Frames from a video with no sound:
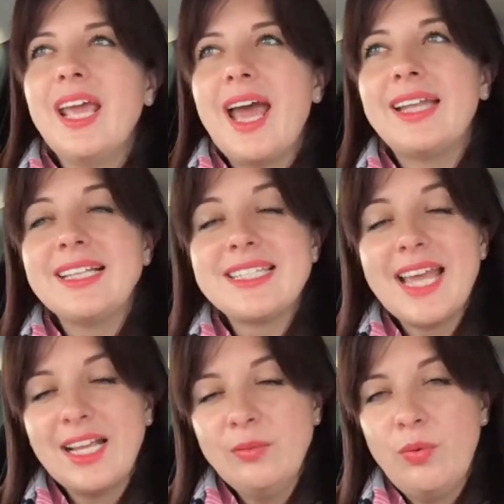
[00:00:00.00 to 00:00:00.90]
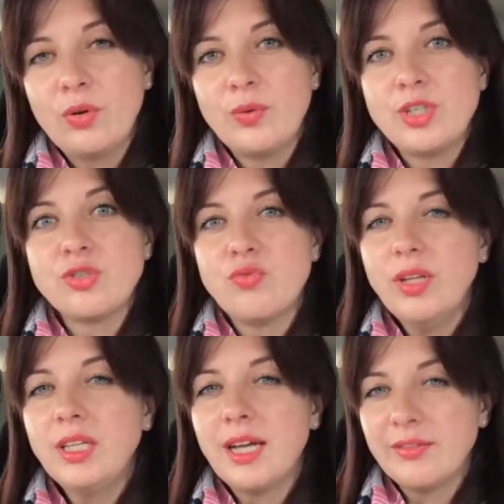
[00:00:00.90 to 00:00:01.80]
And the second book, which is
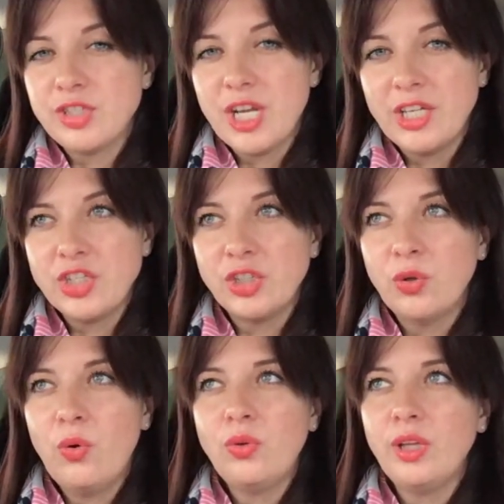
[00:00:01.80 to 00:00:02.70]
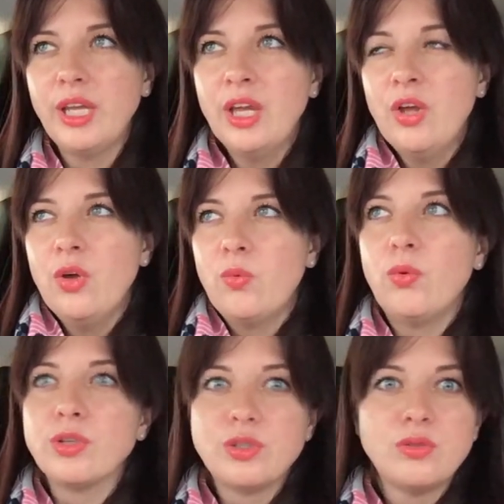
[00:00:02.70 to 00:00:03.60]
really life-changing, not only
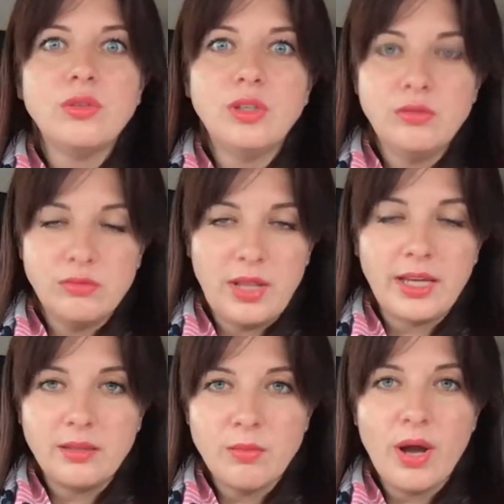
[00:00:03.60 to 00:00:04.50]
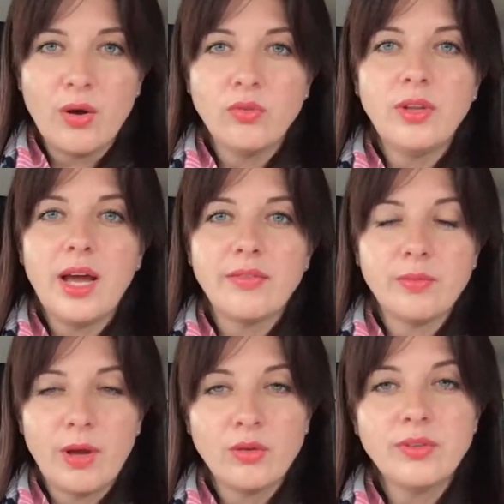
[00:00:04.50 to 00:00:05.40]
was like in my own life, in
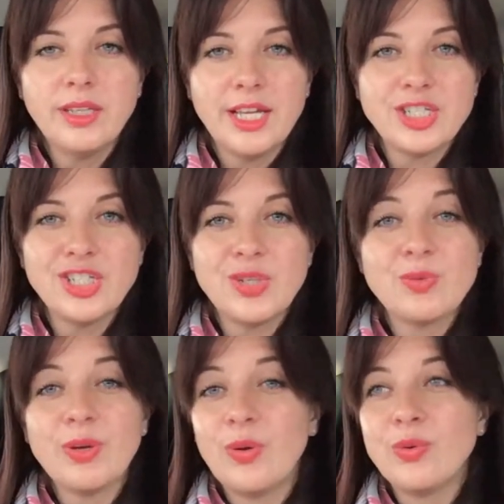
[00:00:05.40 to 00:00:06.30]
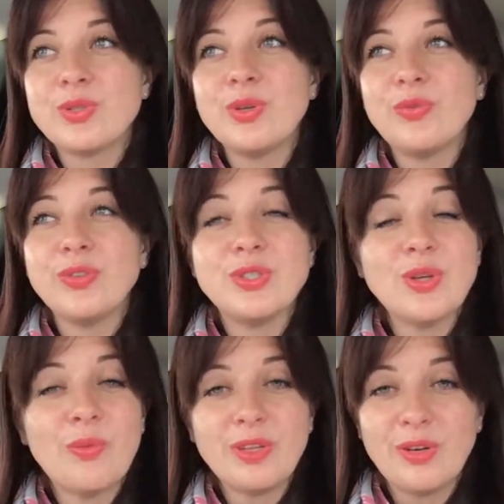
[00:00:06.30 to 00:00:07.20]
my own relationships, but also for
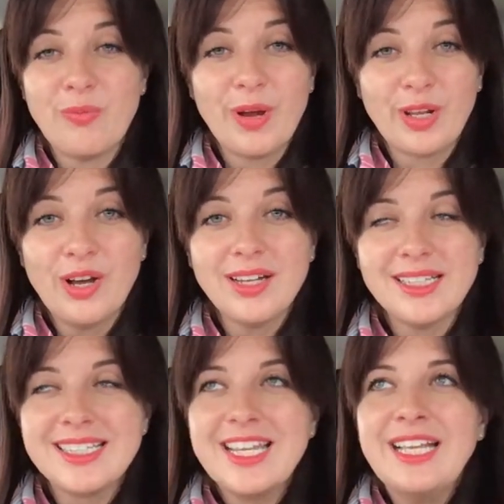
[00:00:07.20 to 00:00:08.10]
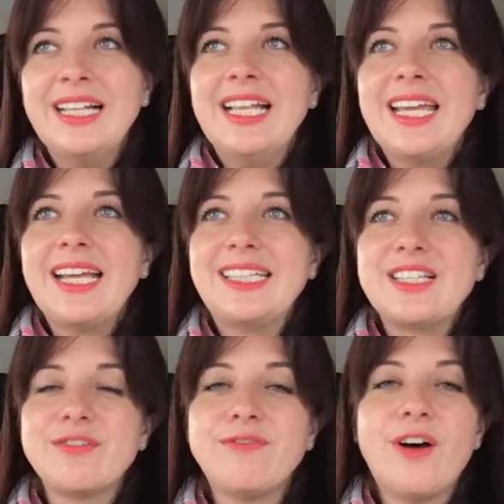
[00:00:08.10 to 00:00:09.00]
so many of my clients, it
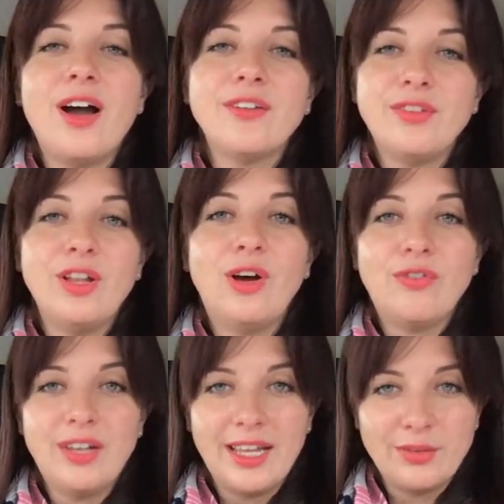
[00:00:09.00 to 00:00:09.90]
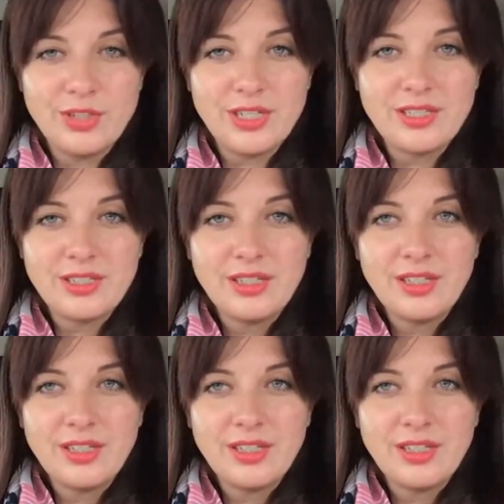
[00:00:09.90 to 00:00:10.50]
is 5 Love Languages,